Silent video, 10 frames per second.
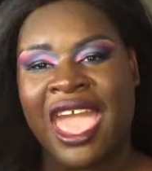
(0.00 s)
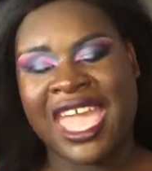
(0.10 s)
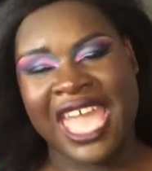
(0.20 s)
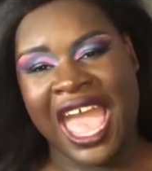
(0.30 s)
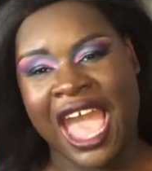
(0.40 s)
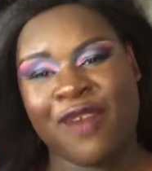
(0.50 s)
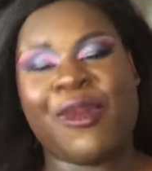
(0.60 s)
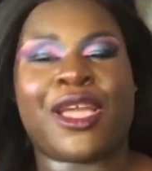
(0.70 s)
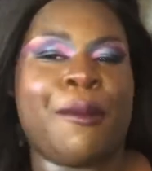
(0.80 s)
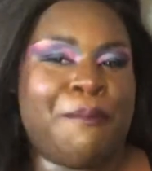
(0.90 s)
Hey y'all,
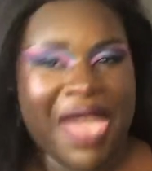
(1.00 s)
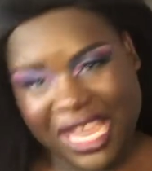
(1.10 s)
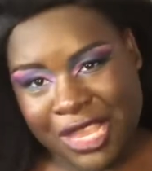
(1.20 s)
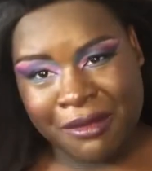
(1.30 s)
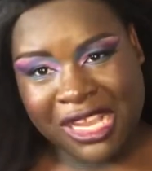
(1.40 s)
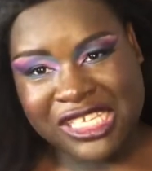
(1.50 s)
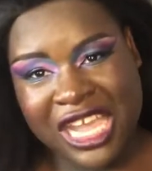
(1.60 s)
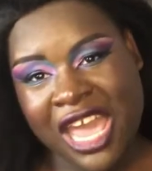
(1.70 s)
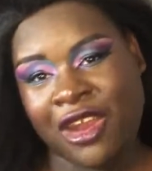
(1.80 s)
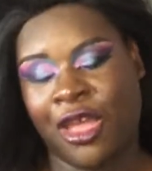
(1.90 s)
welcome back to my
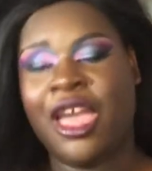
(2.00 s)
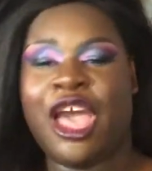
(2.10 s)
channel.